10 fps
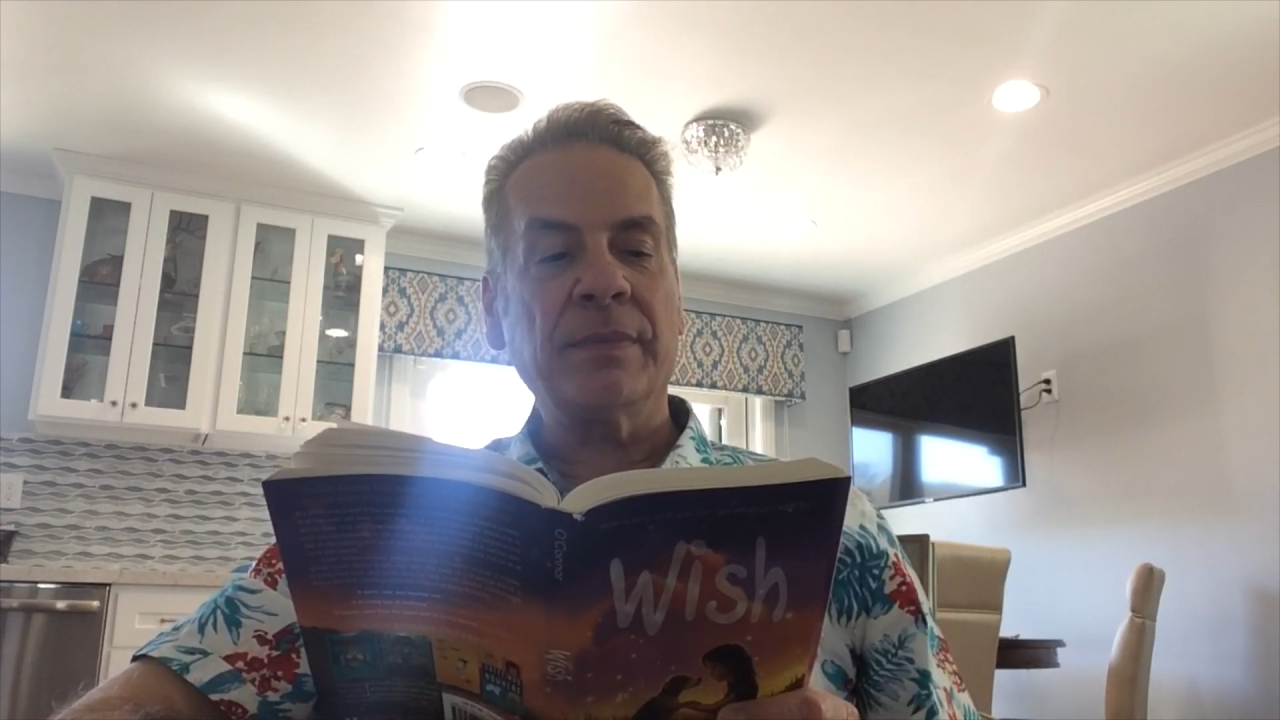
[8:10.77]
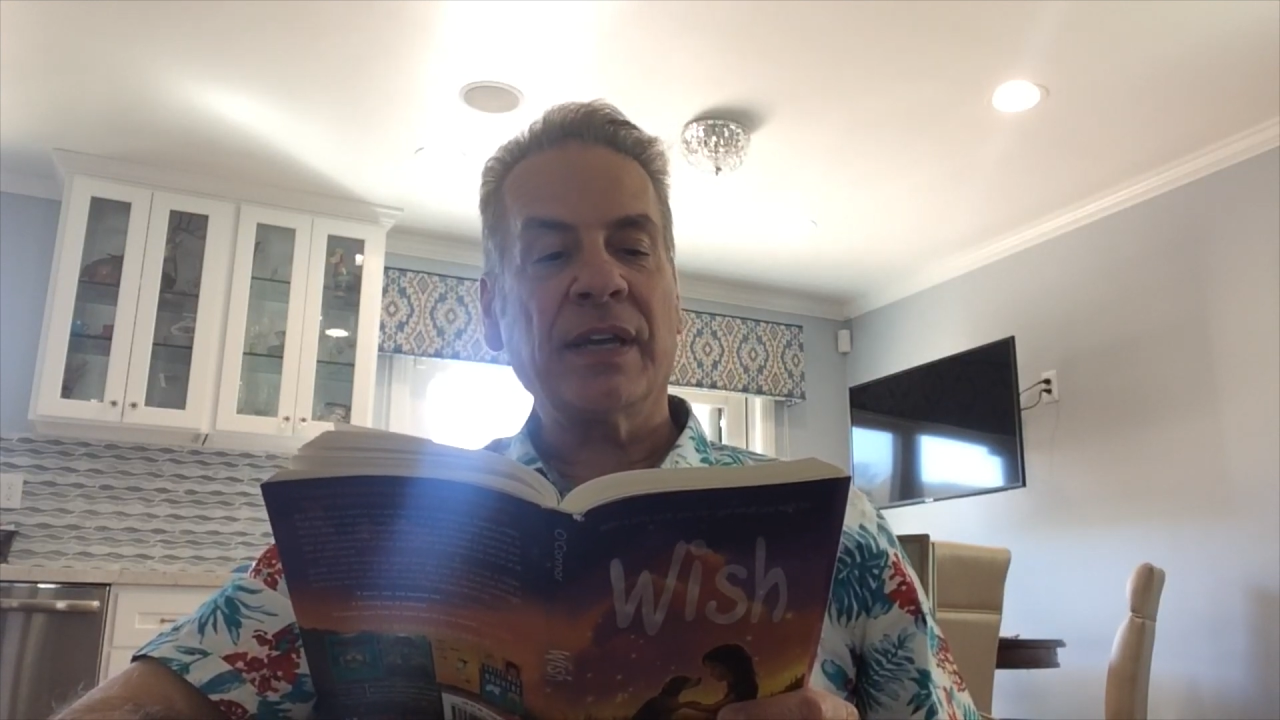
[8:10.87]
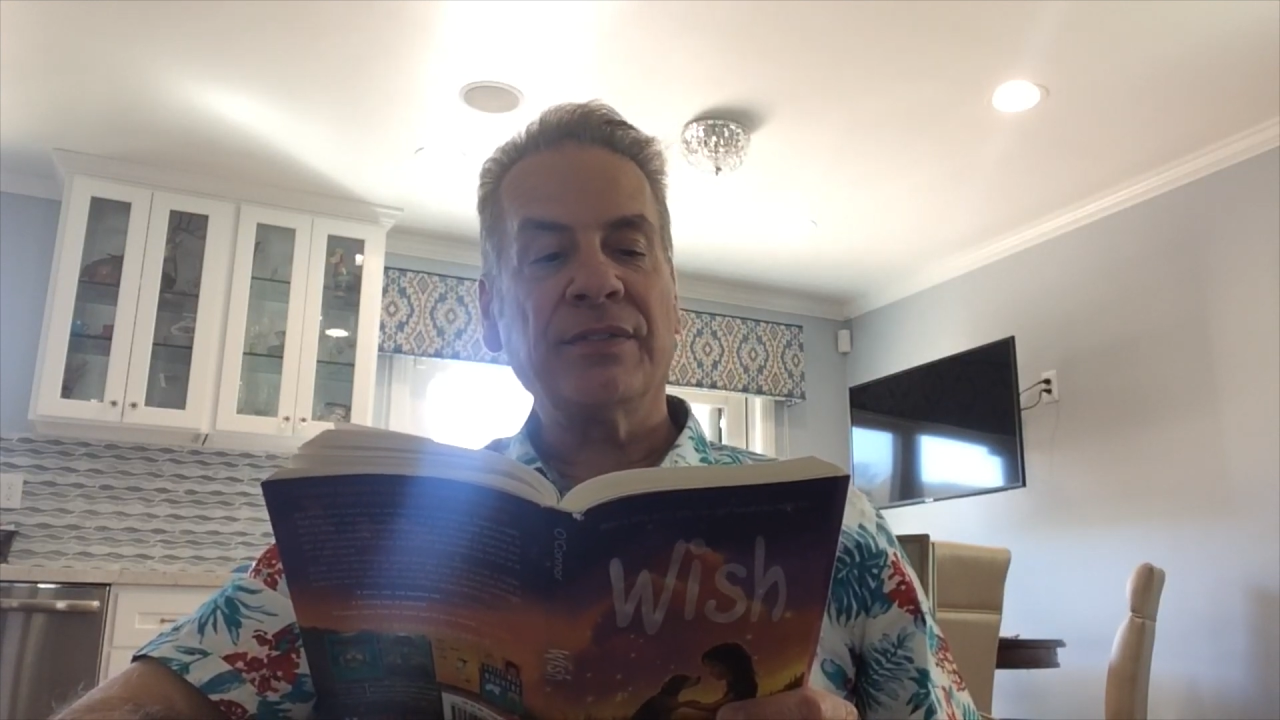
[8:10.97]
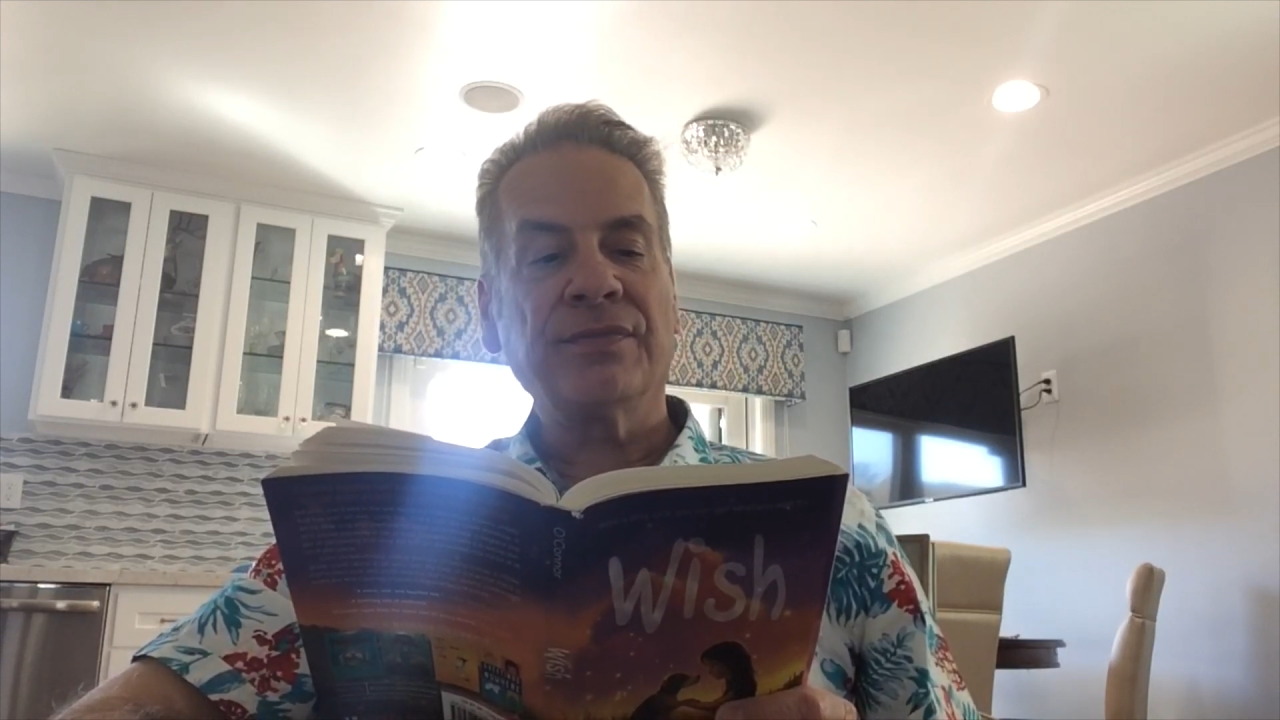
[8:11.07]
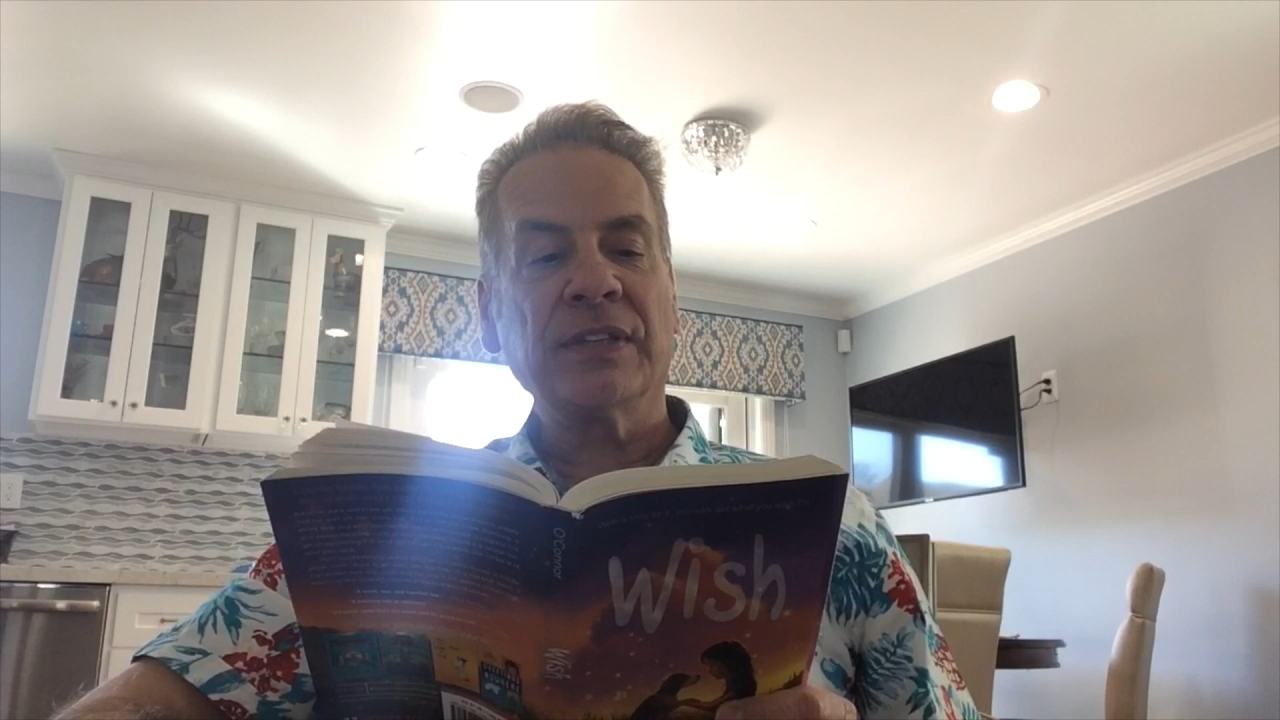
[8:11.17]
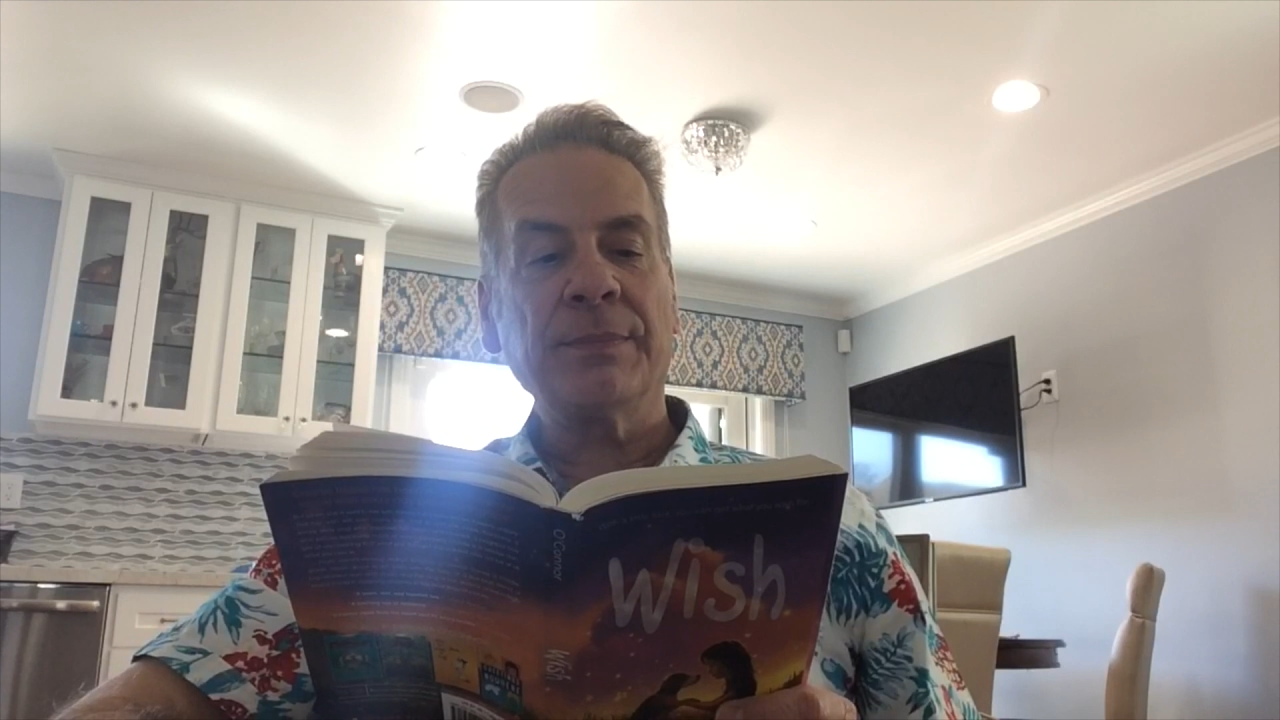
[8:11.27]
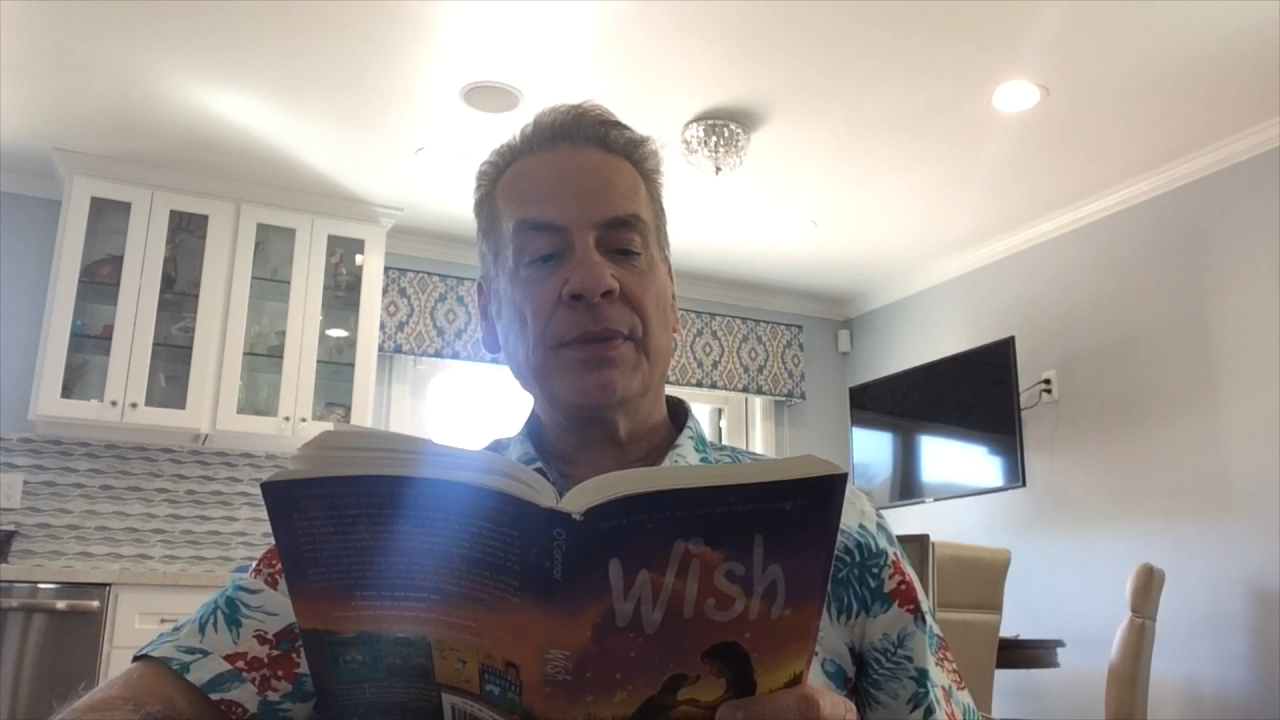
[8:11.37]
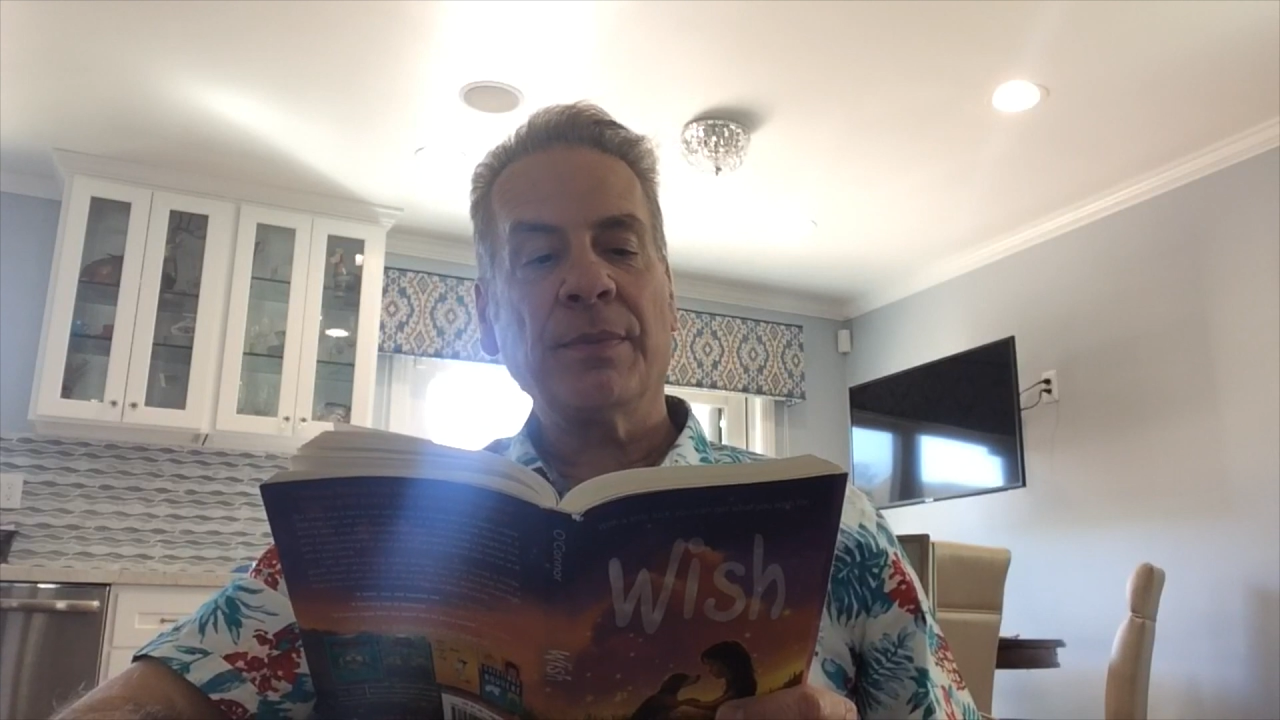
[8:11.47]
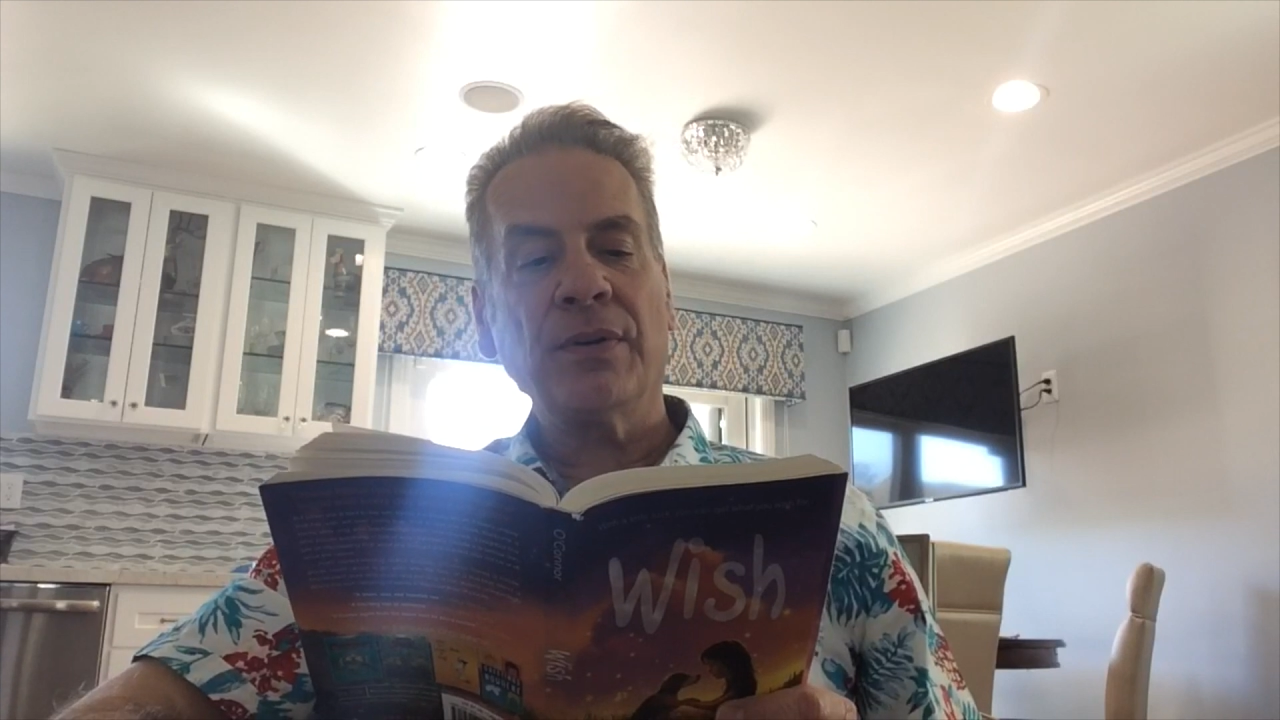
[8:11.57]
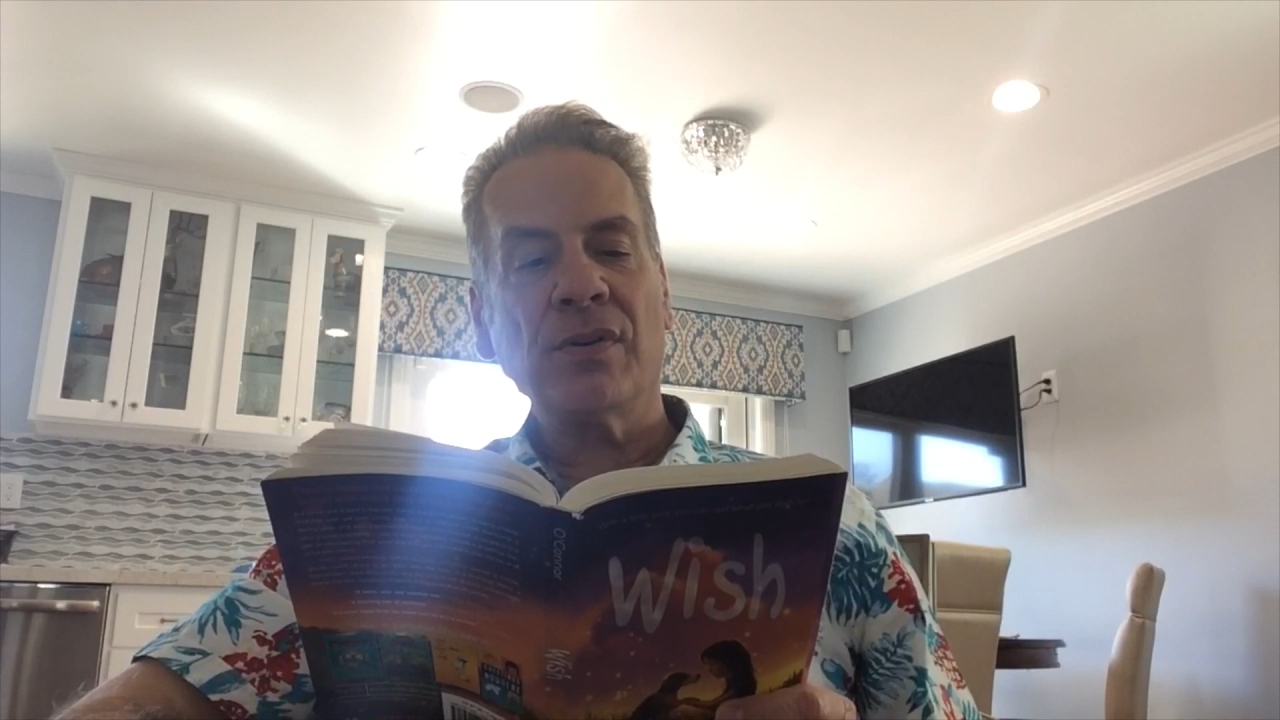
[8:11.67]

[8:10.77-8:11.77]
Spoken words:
and flipped the boat